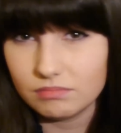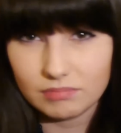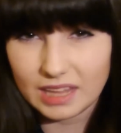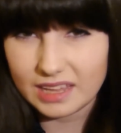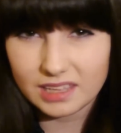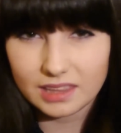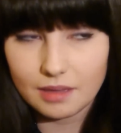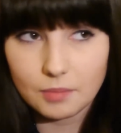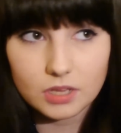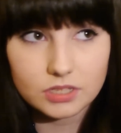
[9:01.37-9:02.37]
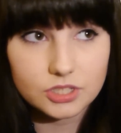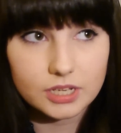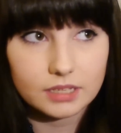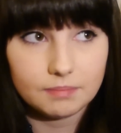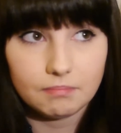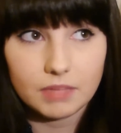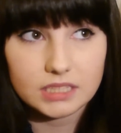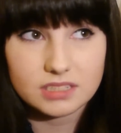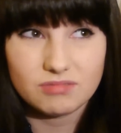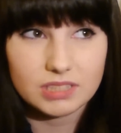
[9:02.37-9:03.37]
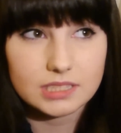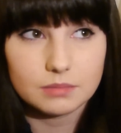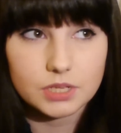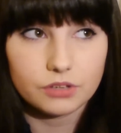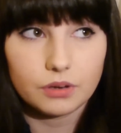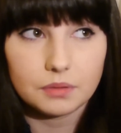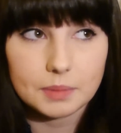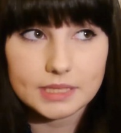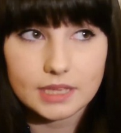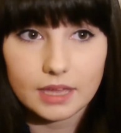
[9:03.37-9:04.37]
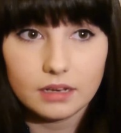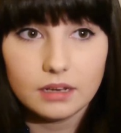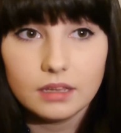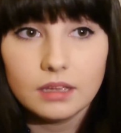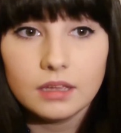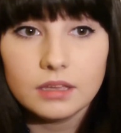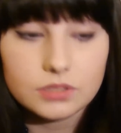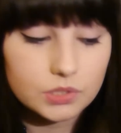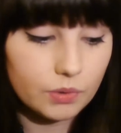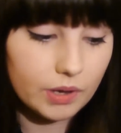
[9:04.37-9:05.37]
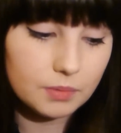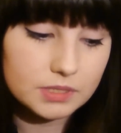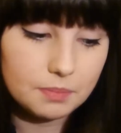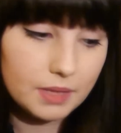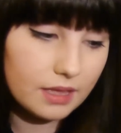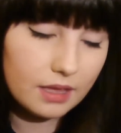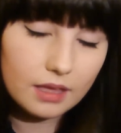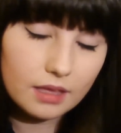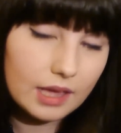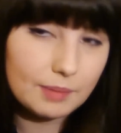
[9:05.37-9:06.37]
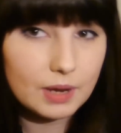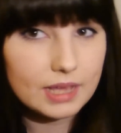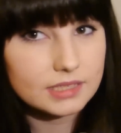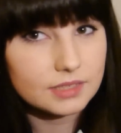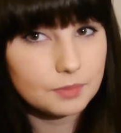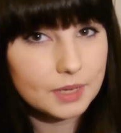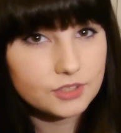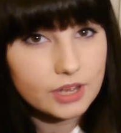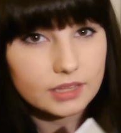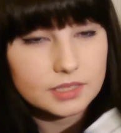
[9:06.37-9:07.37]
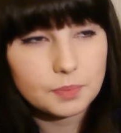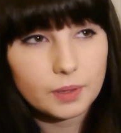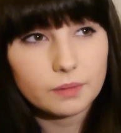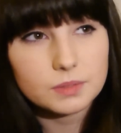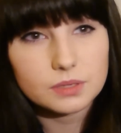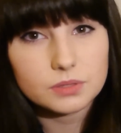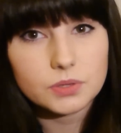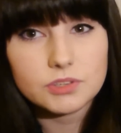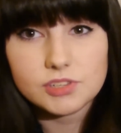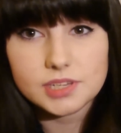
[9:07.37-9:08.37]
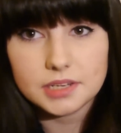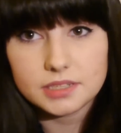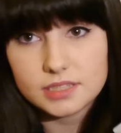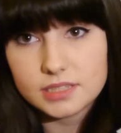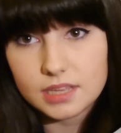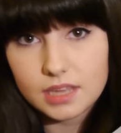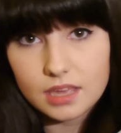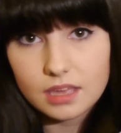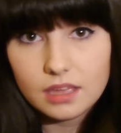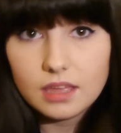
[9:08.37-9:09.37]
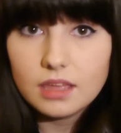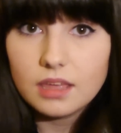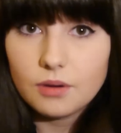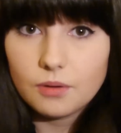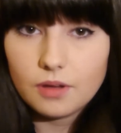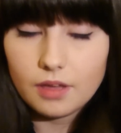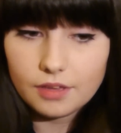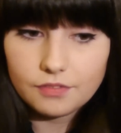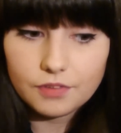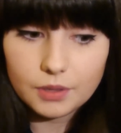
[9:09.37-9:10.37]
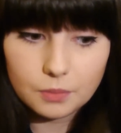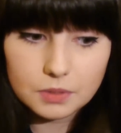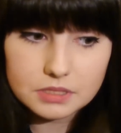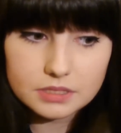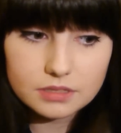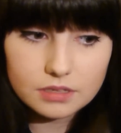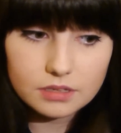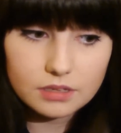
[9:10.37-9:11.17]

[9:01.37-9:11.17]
like it that much. It didn't really seem to agree with my skin, so I was a bit apprehensive about trying this, but I was also interested to see if it was